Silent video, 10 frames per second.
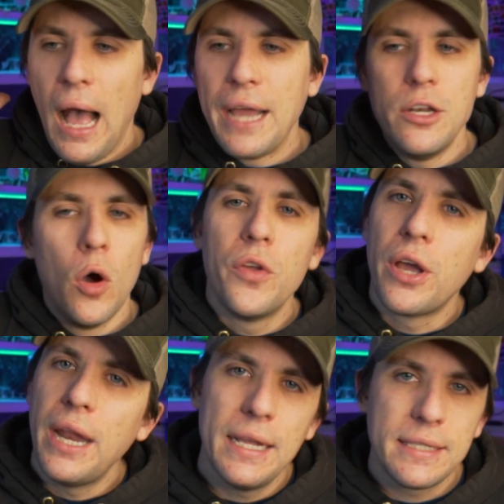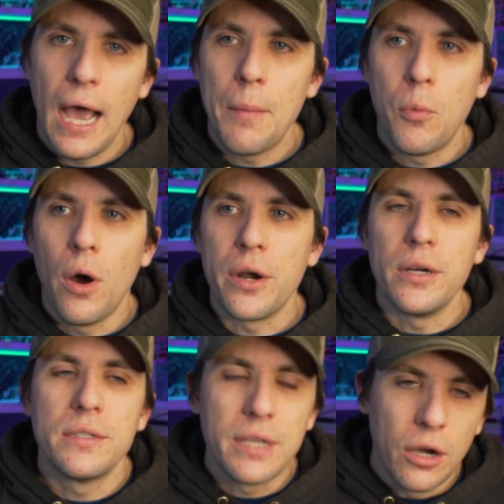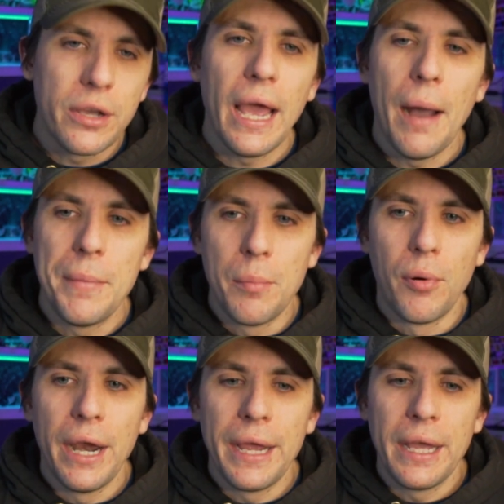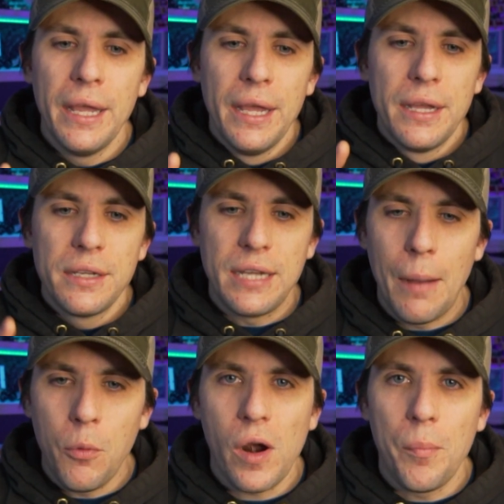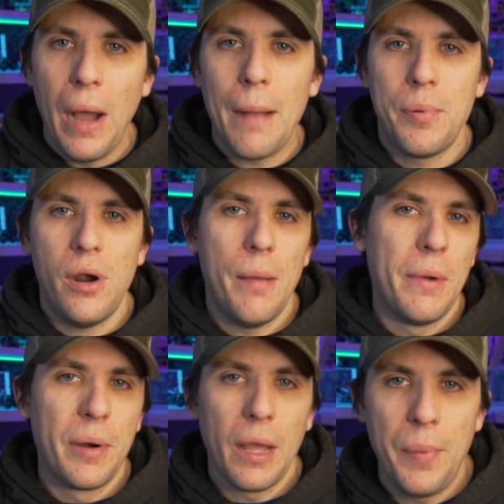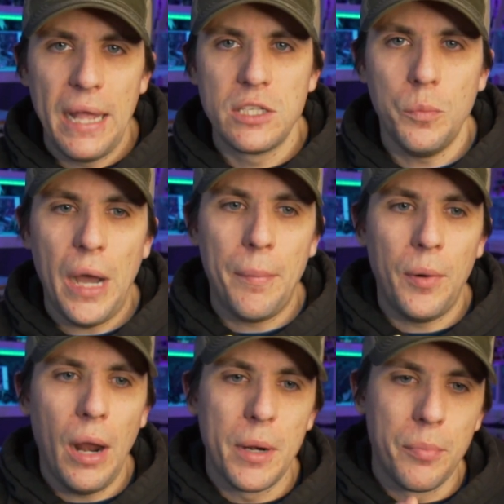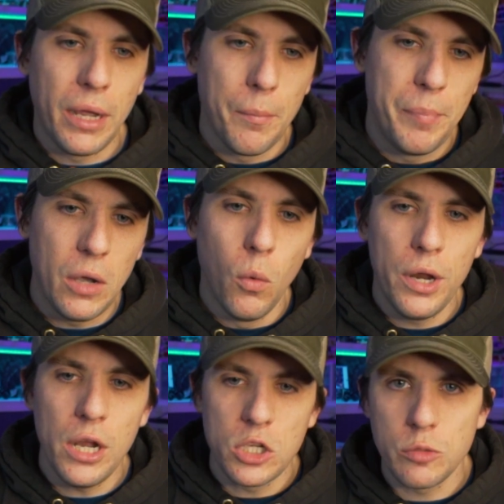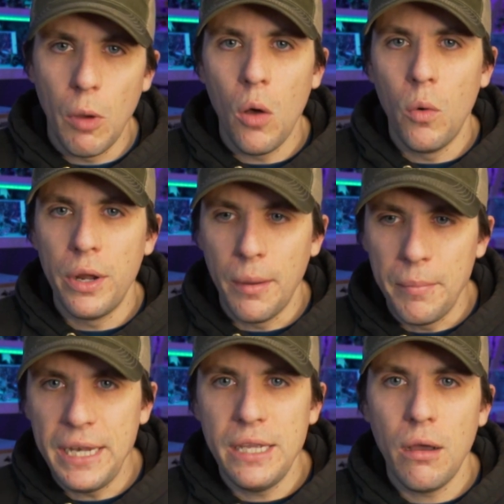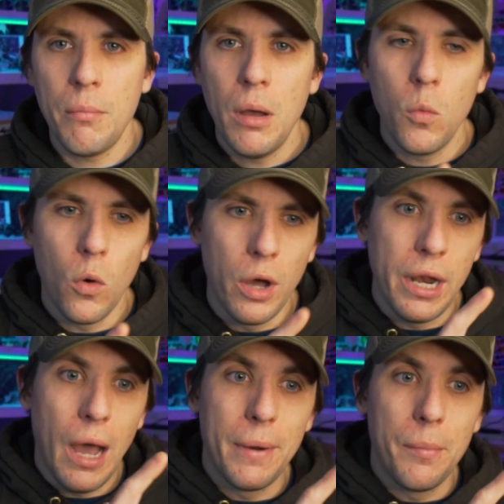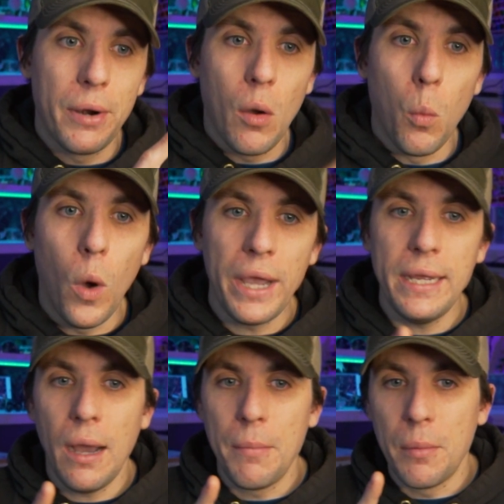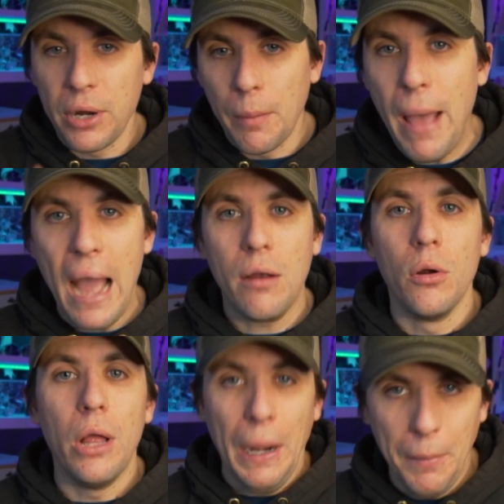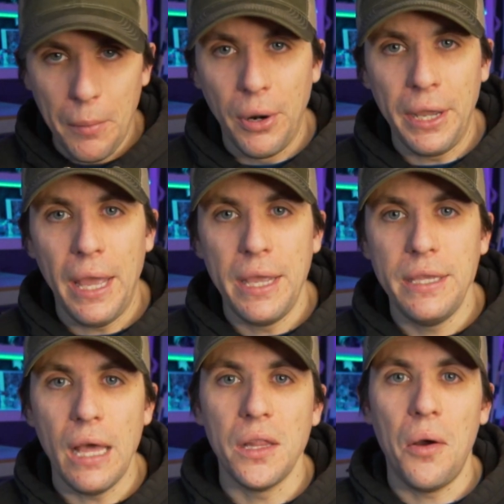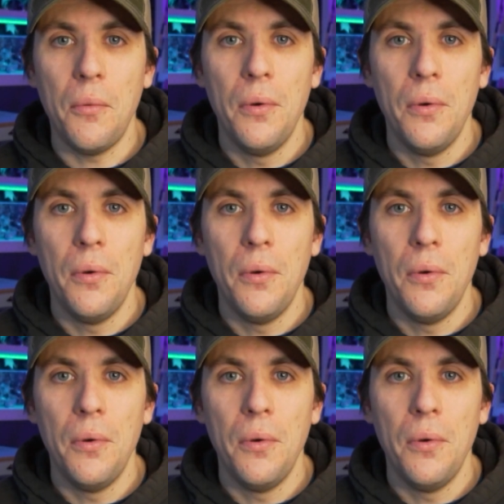I know they're going to hit top water. It's like, okay, I'm going to bring top water popper. I'm going to bring a pencil popper. I'm going to bring a big one, a small one, a medium one. I'm going to bring a white. I'm going to bring a mackerel, and I'm going to bring a yellow.